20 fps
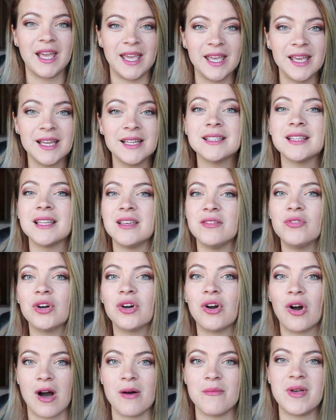and leave a
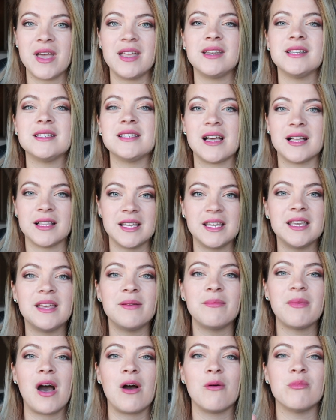comment telling
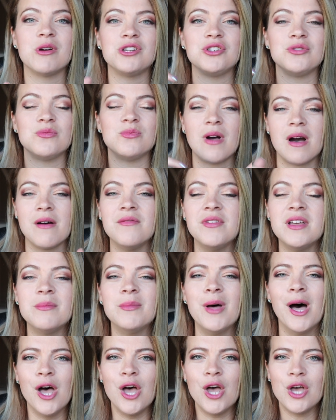him how much you love him